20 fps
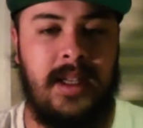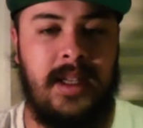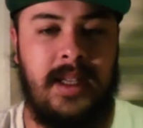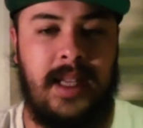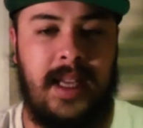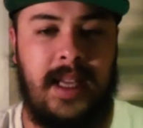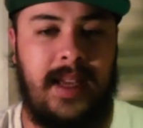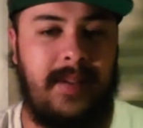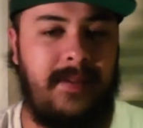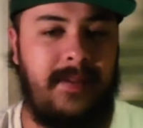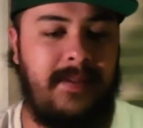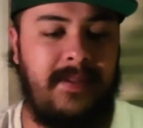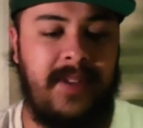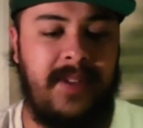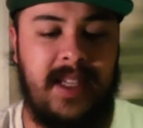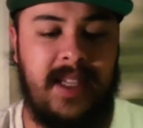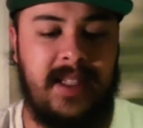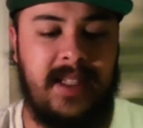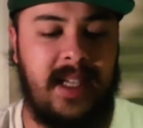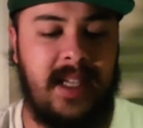a
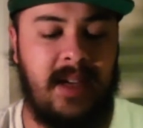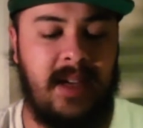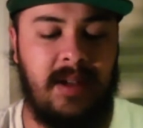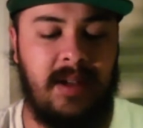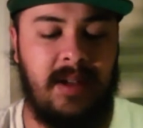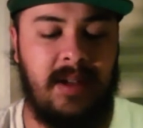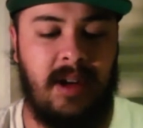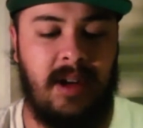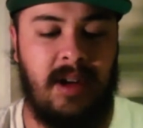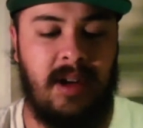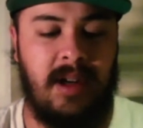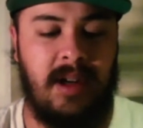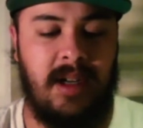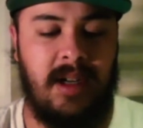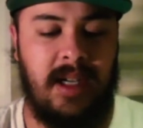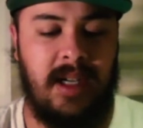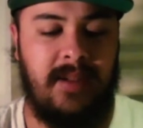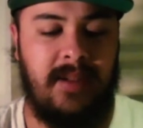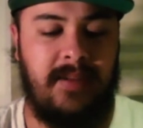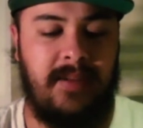face down card
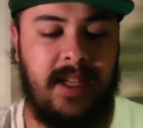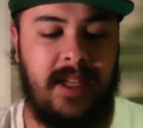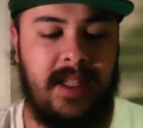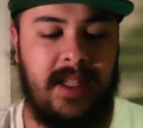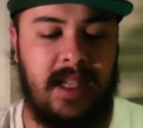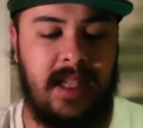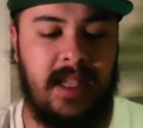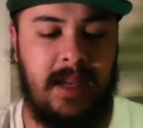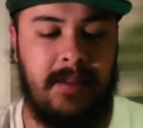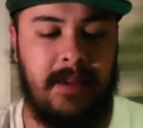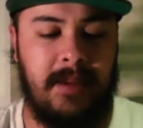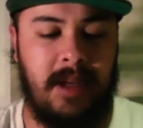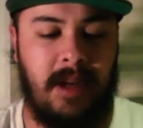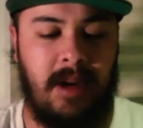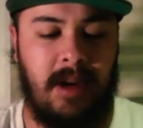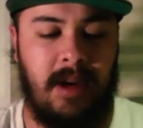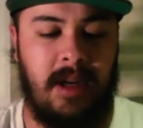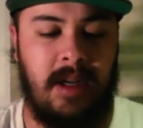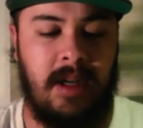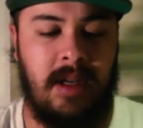and a face up
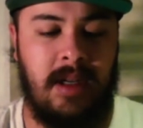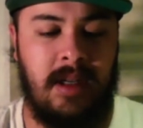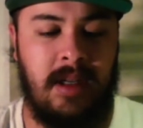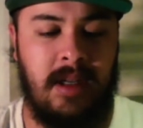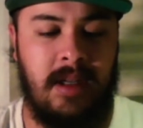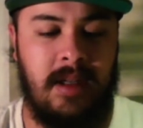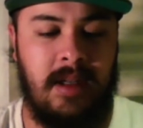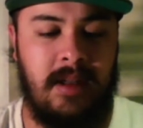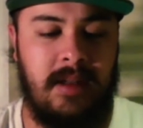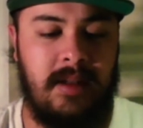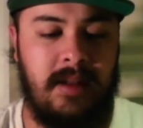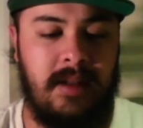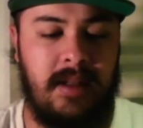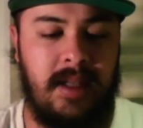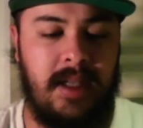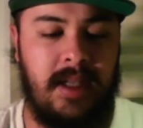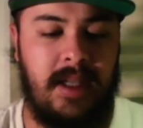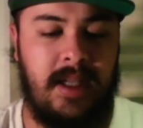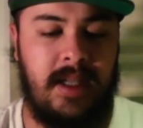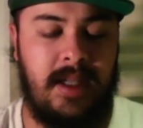card,
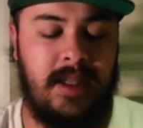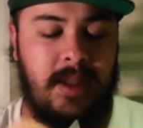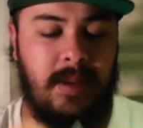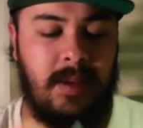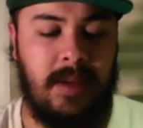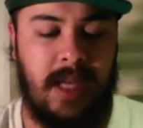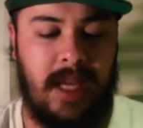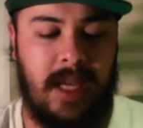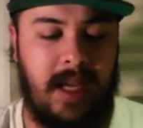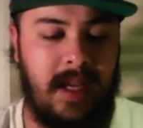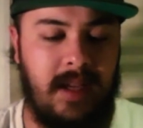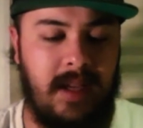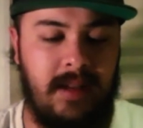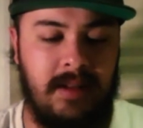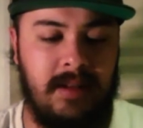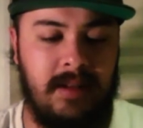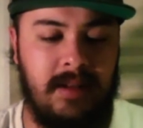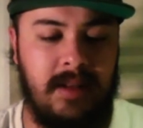it's okay.